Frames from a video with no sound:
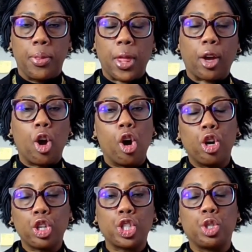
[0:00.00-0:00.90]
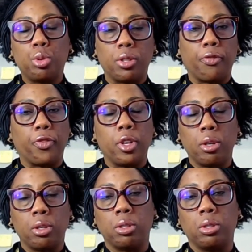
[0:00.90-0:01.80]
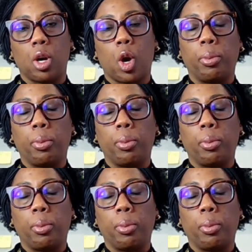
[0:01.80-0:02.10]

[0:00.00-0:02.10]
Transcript: that caused you to feel